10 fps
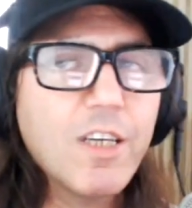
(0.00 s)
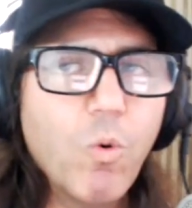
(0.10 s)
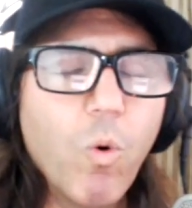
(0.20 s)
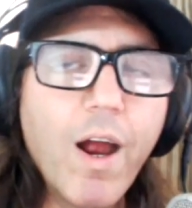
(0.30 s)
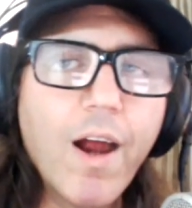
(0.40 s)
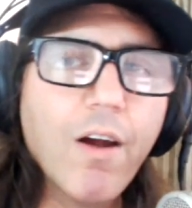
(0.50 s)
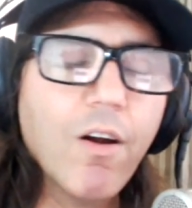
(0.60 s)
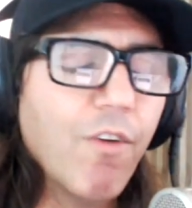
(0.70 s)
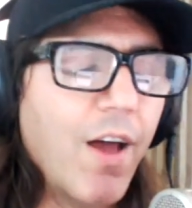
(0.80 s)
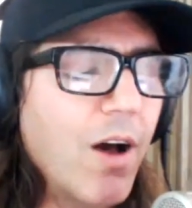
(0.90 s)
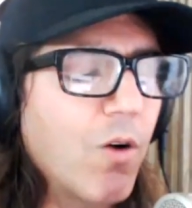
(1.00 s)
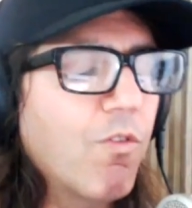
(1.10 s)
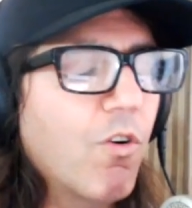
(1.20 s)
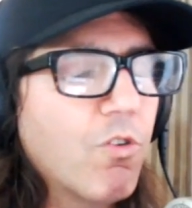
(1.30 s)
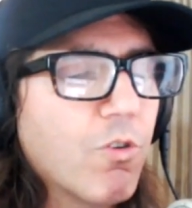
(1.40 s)
aware of how
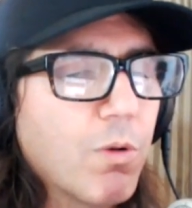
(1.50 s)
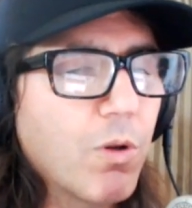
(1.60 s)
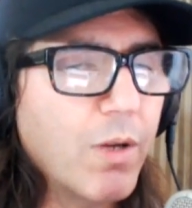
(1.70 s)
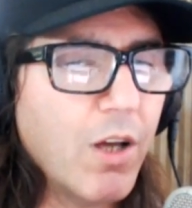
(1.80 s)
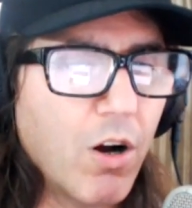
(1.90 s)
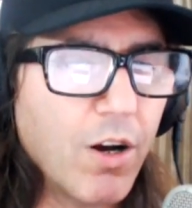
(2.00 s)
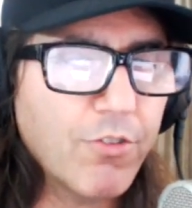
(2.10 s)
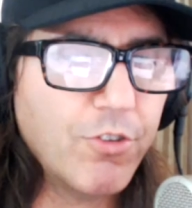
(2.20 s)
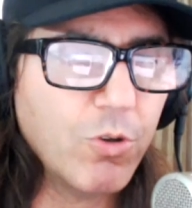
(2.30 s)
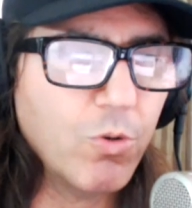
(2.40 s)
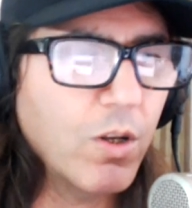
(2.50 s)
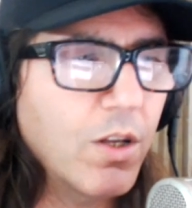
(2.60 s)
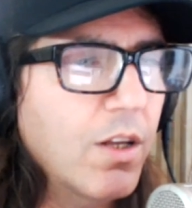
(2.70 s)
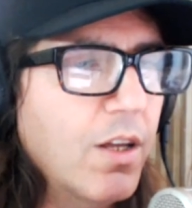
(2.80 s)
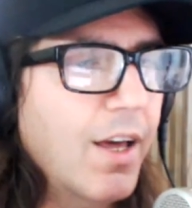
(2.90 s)
vulnerable we are to
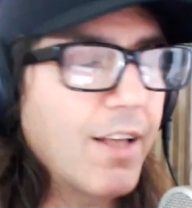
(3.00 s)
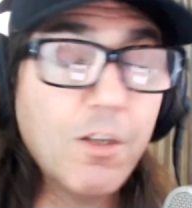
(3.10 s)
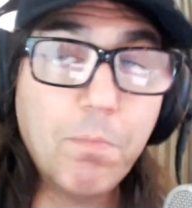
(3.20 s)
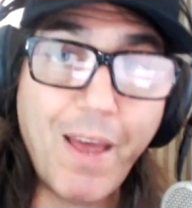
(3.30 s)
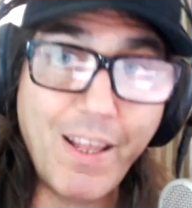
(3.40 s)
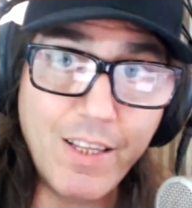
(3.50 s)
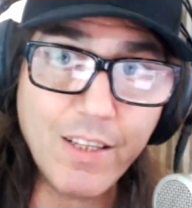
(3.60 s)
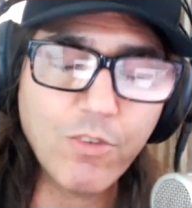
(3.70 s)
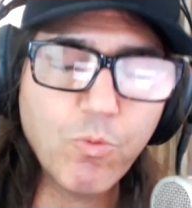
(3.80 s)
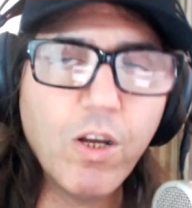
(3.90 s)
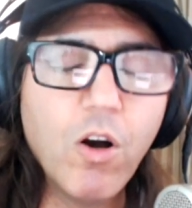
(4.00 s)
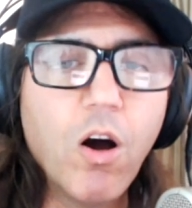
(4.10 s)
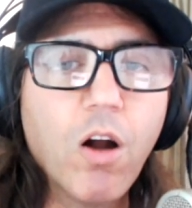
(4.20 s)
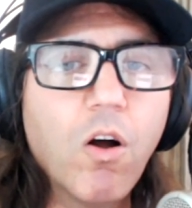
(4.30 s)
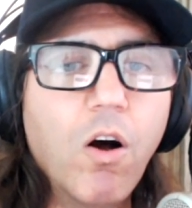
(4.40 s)
and dependent we
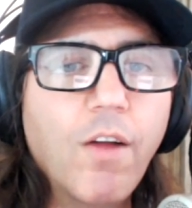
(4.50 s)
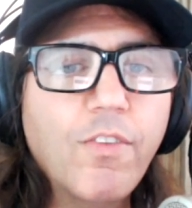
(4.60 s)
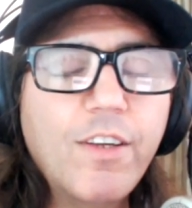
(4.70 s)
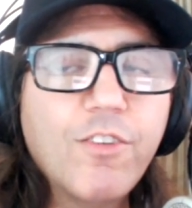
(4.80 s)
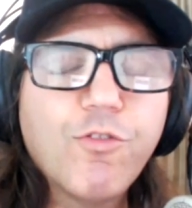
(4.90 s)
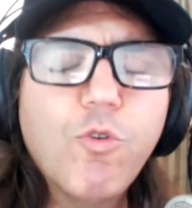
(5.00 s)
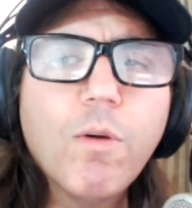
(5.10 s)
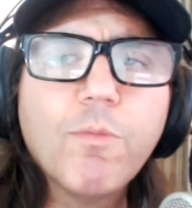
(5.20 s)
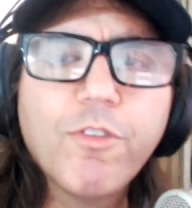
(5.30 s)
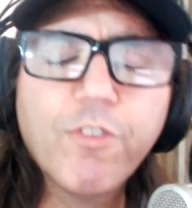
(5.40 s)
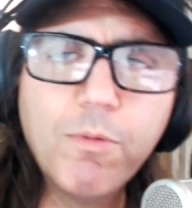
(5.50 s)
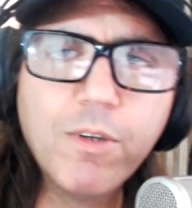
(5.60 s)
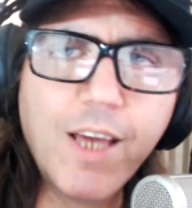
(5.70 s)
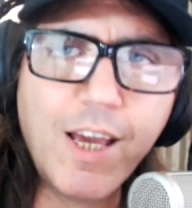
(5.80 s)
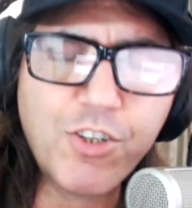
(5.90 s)
are on these forms of
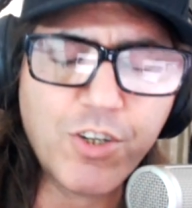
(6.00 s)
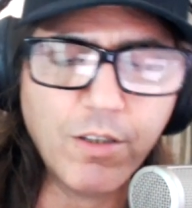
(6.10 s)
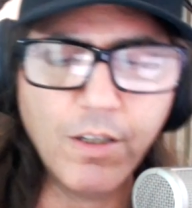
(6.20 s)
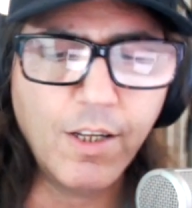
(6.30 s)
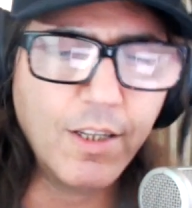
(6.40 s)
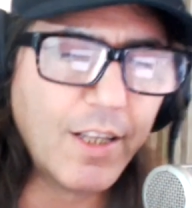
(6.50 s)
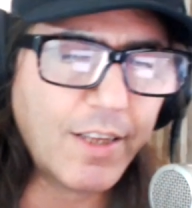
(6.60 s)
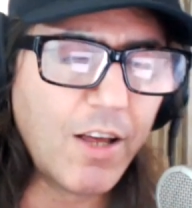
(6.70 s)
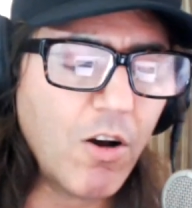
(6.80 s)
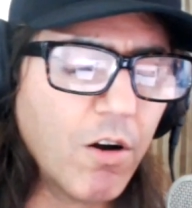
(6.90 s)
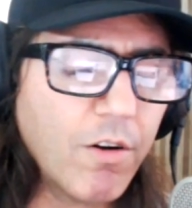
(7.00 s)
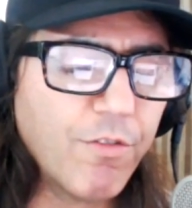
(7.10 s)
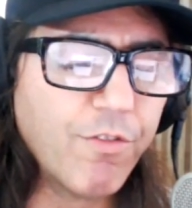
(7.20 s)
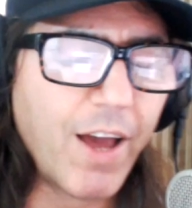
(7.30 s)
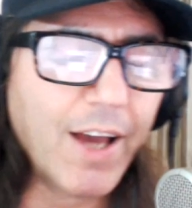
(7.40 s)
communication. That they are, in
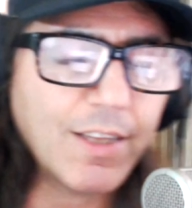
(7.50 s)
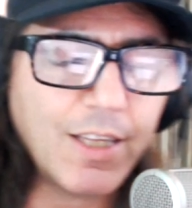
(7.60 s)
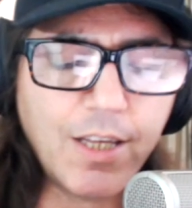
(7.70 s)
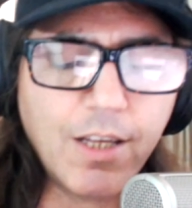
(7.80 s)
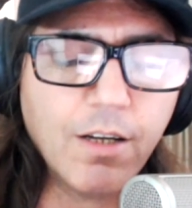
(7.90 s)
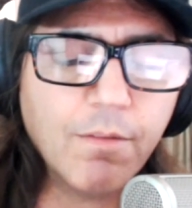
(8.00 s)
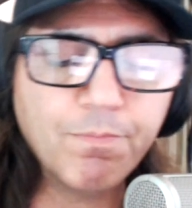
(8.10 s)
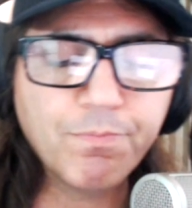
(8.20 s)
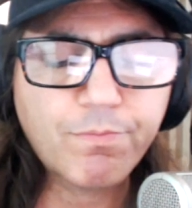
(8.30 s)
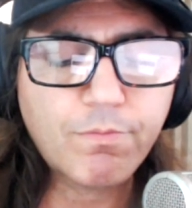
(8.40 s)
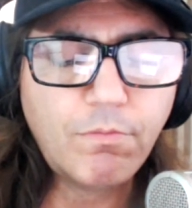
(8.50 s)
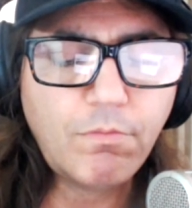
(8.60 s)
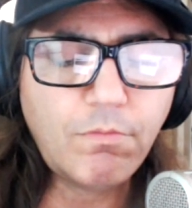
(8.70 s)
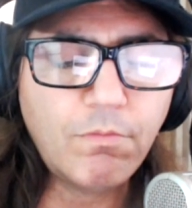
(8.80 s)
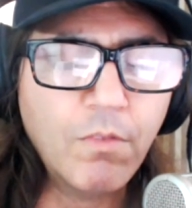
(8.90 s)
fact, the um,
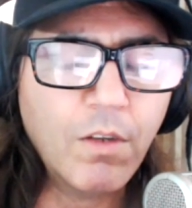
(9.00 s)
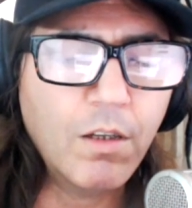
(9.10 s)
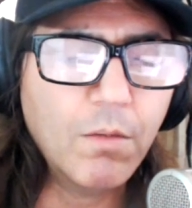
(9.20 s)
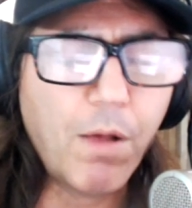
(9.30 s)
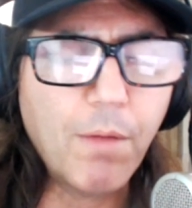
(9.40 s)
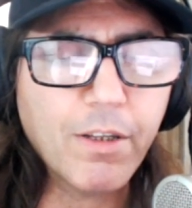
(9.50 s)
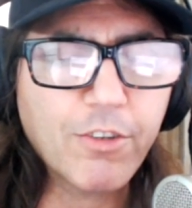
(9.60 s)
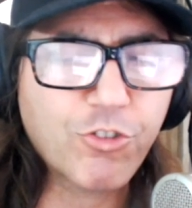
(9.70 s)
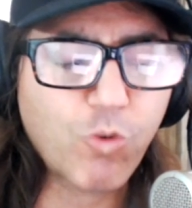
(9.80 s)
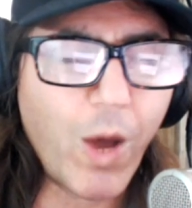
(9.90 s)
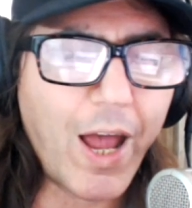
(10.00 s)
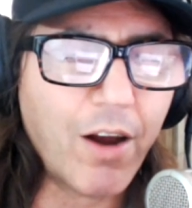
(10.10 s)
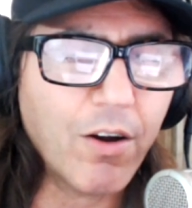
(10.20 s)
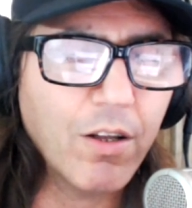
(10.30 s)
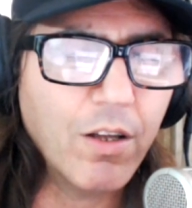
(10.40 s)
public
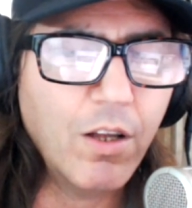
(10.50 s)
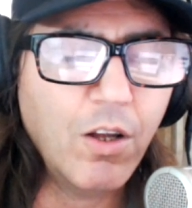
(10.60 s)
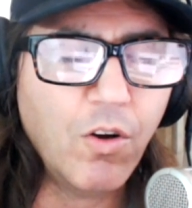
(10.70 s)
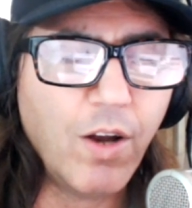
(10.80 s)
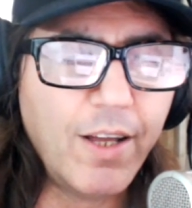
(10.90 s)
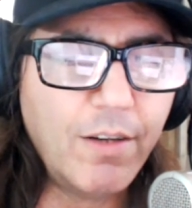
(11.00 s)
square, right?